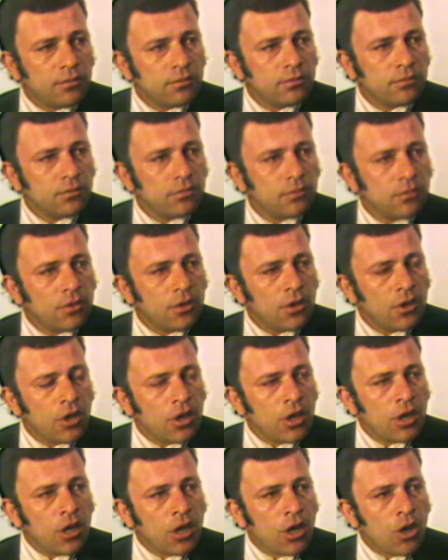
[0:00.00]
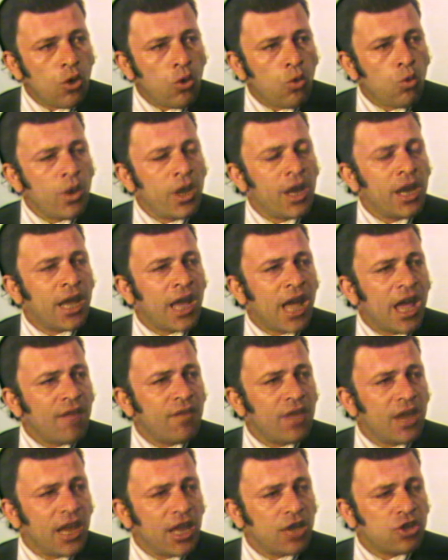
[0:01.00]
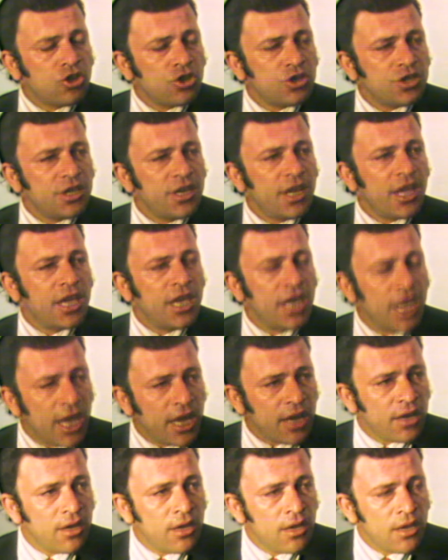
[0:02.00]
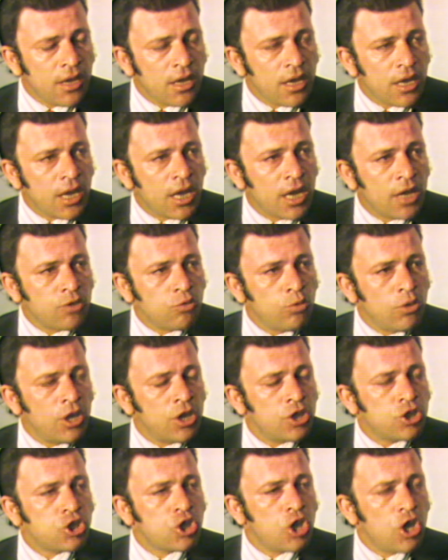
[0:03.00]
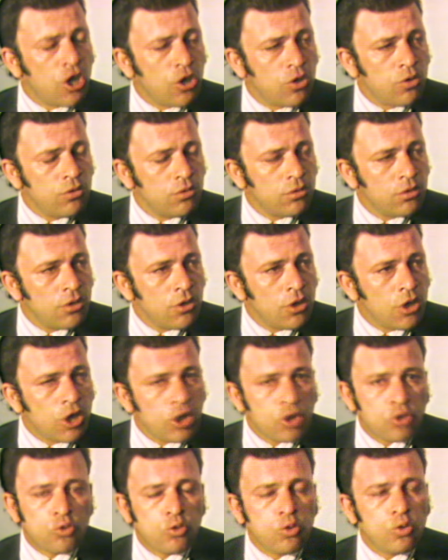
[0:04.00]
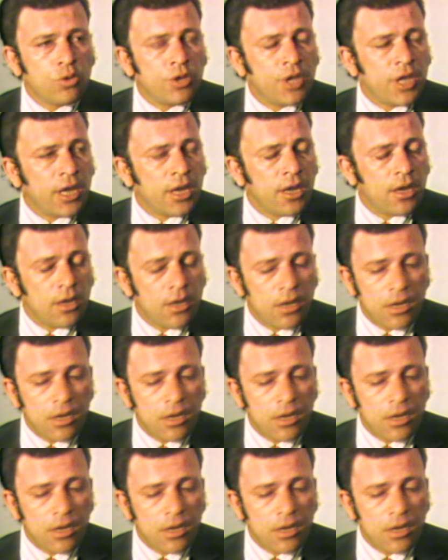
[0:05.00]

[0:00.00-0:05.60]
elections yet, have you? We'll have elections in a year, and we'll show to the